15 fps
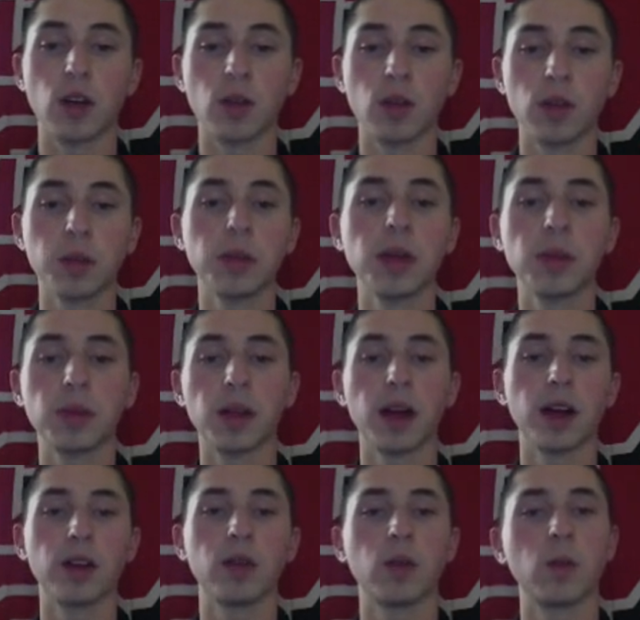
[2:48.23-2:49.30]
only be
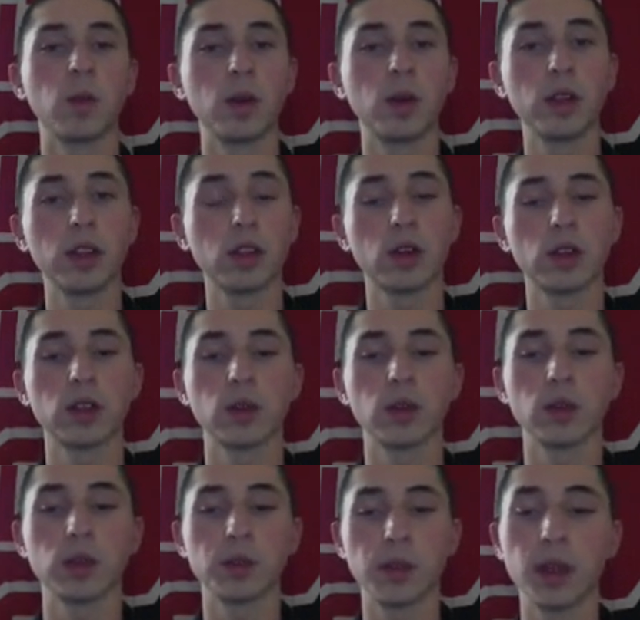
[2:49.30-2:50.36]
applied when the threshold
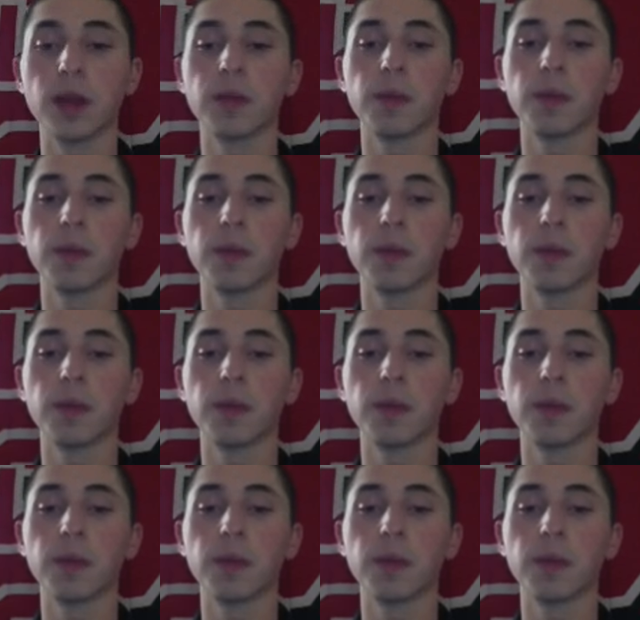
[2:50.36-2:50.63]
is met.